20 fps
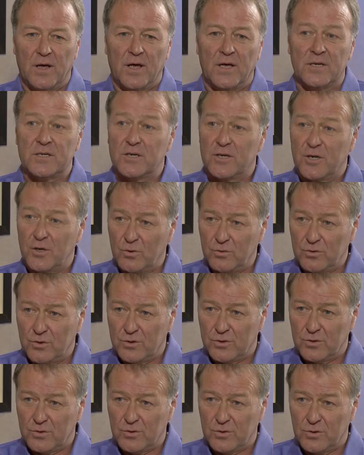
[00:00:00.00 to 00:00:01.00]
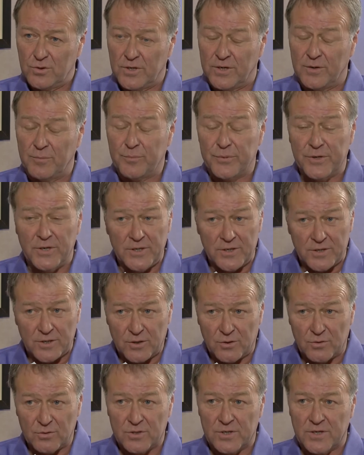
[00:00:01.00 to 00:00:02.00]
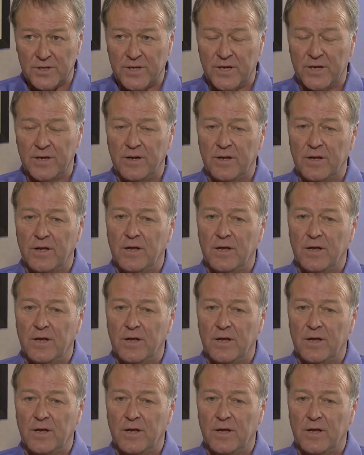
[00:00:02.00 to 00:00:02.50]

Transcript: as a coach, and a brilliant coach at that.